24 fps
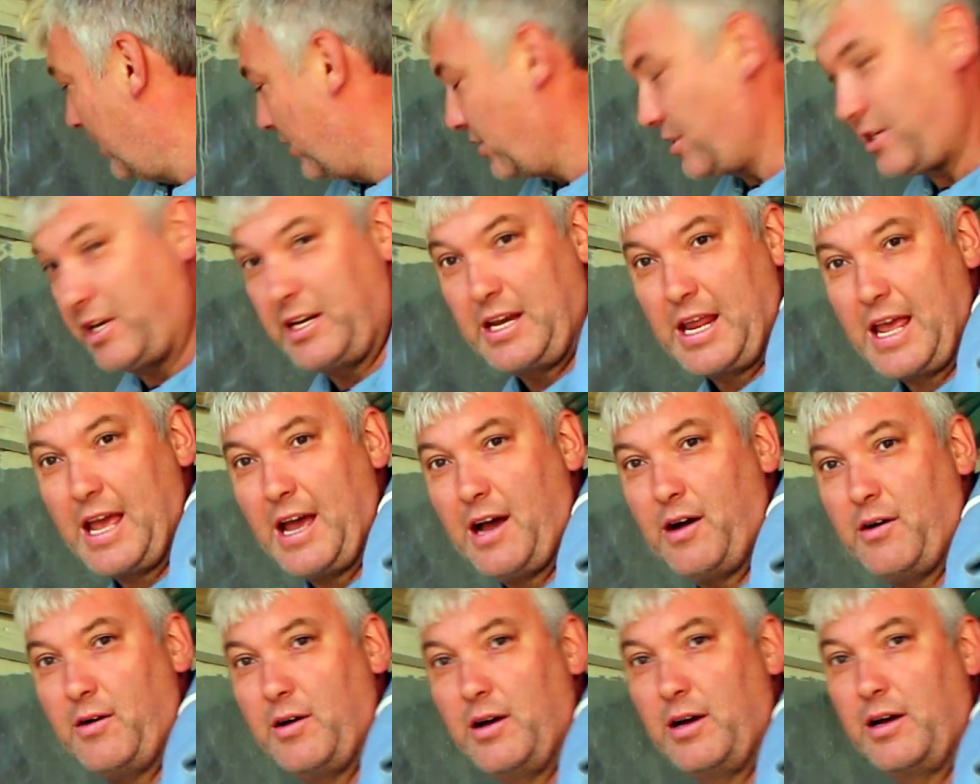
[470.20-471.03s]
So
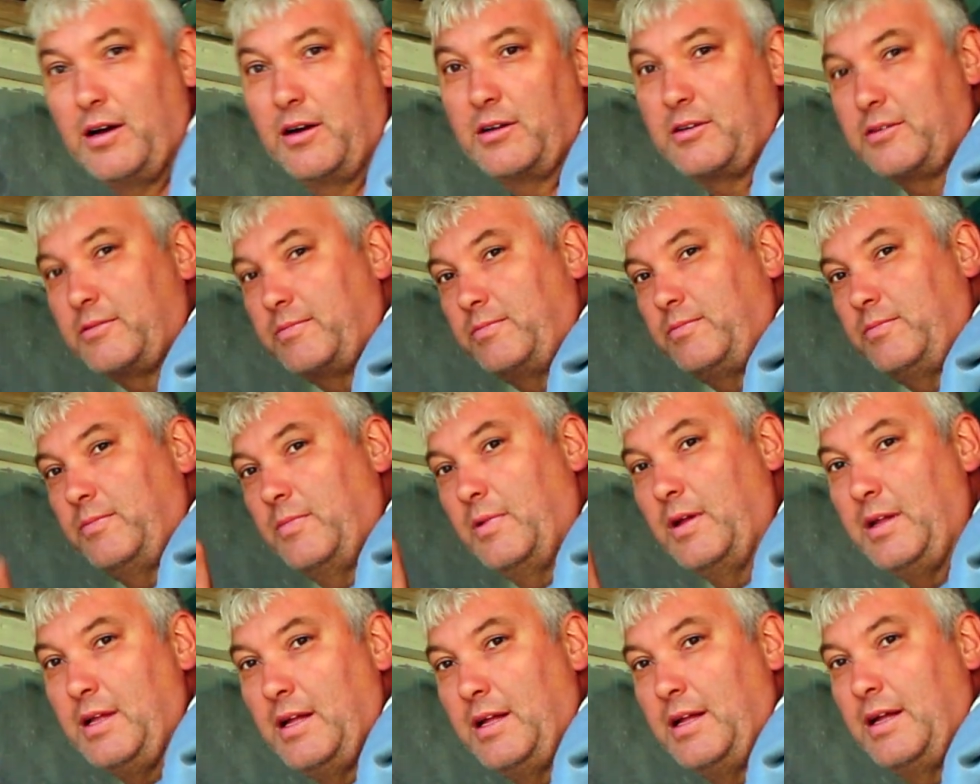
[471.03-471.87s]
now
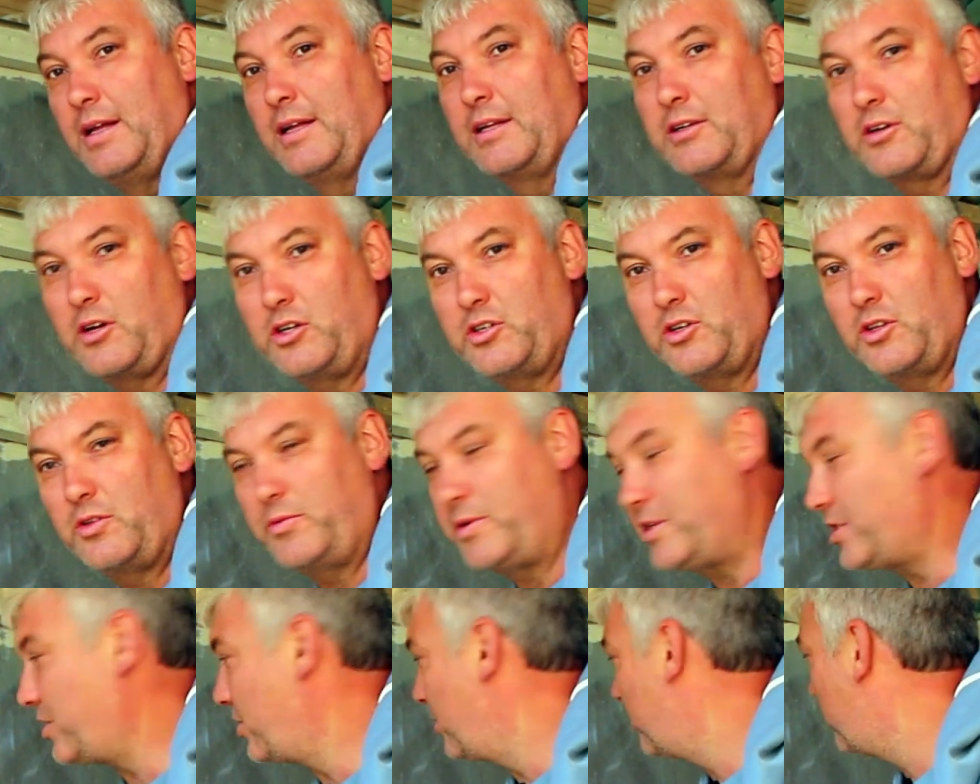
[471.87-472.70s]
got to do the
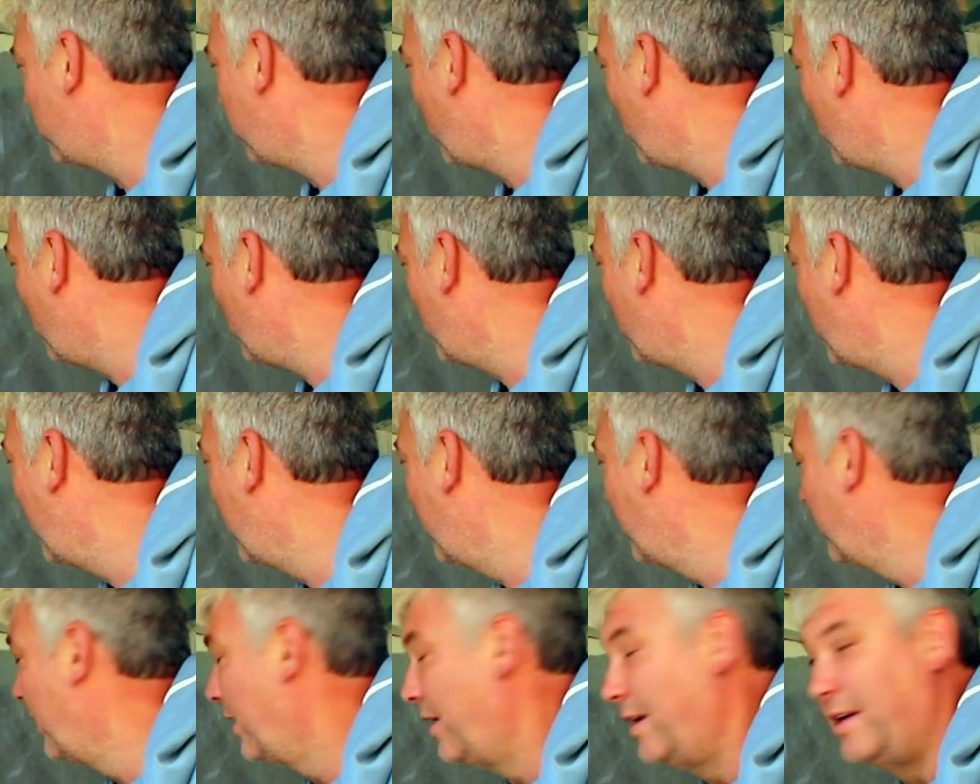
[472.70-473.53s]
rest of this wall,
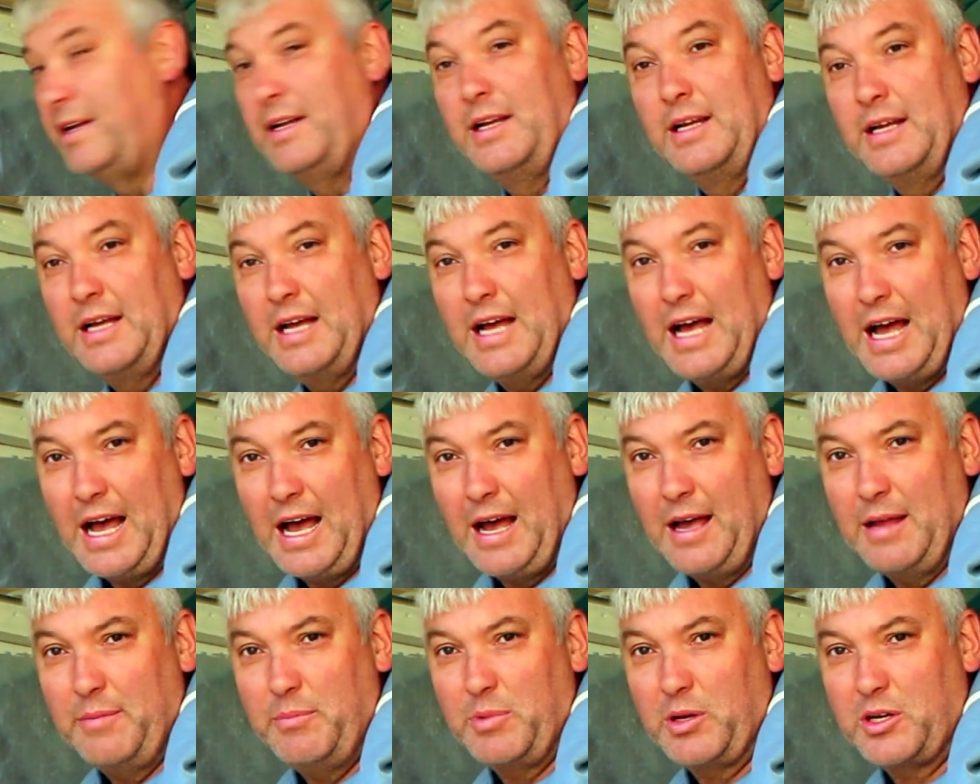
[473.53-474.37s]

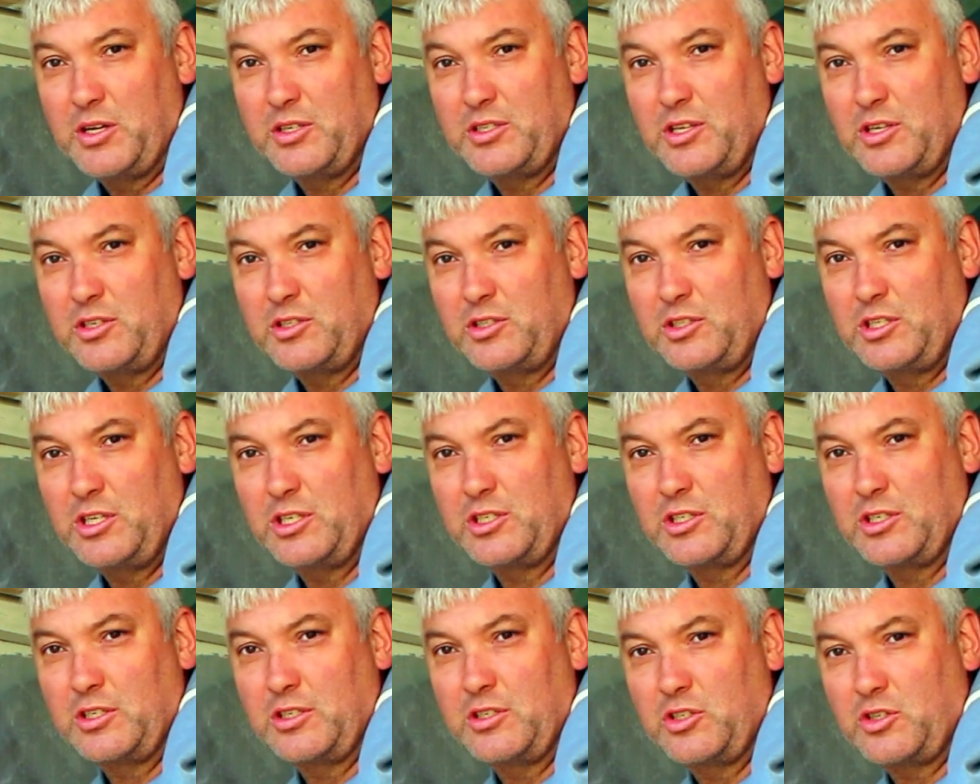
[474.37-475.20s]
and because it's
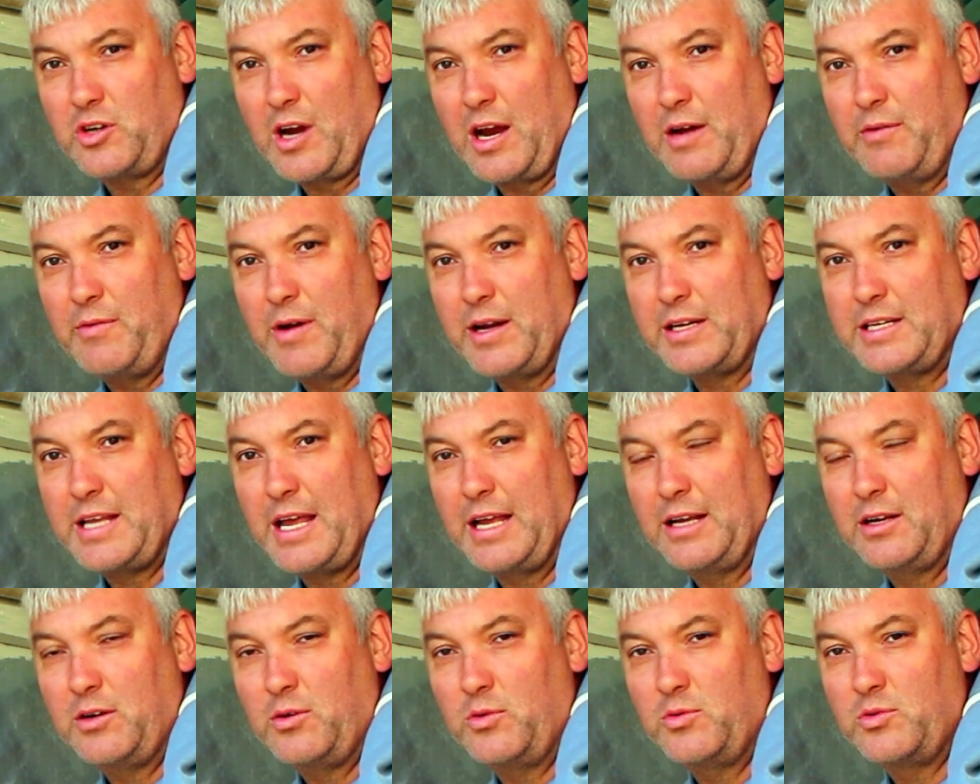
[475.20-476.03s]
just straight
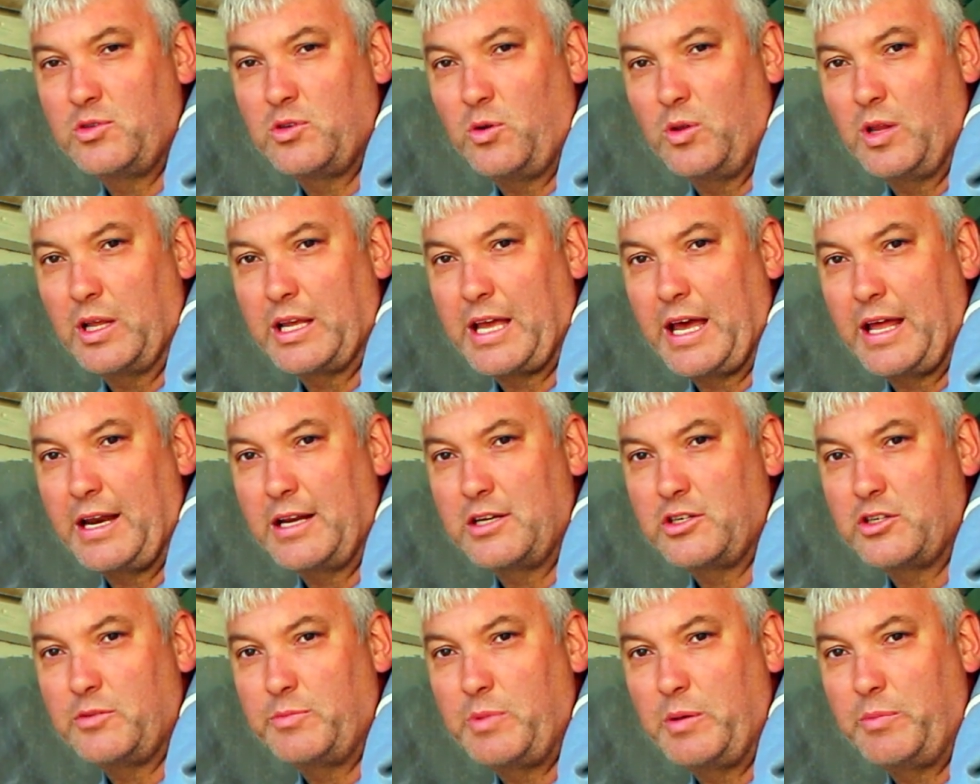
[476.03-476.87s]
rectangles, all the
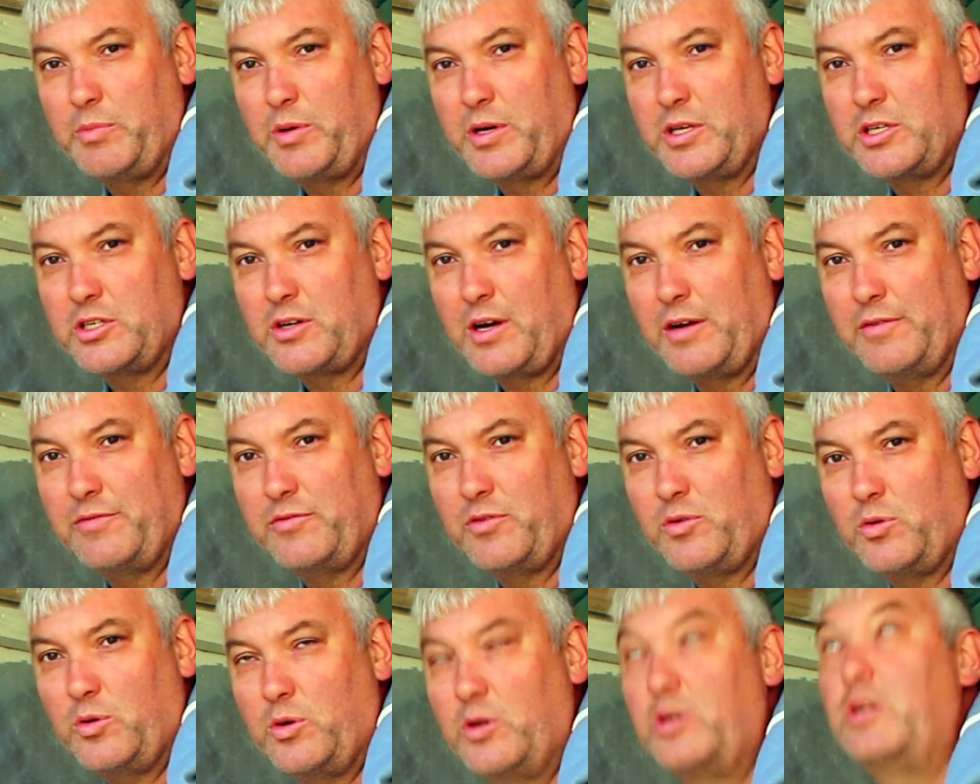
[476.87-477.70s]
cutting should be pretty
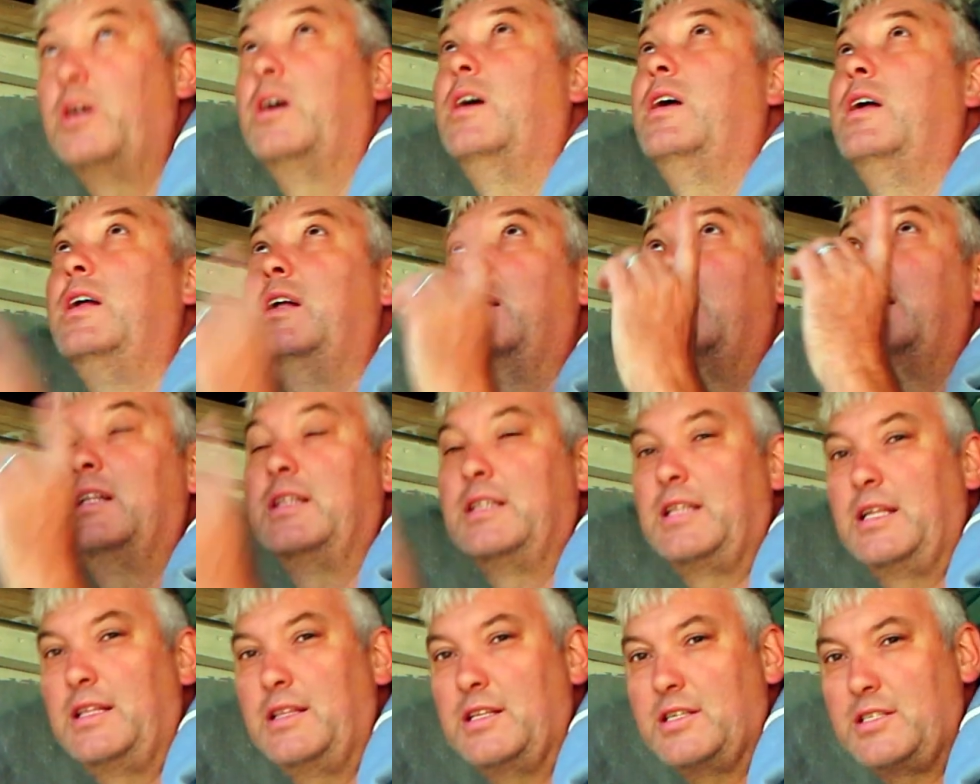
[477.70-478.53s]
straightforward.
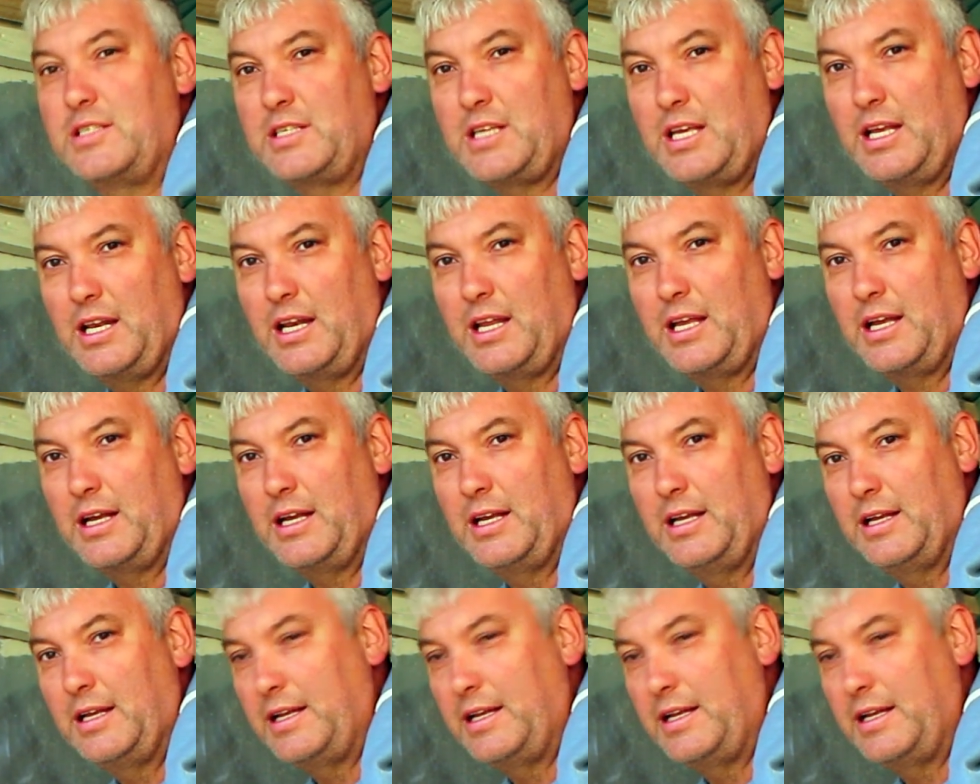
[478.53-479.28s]
Then the ceiling,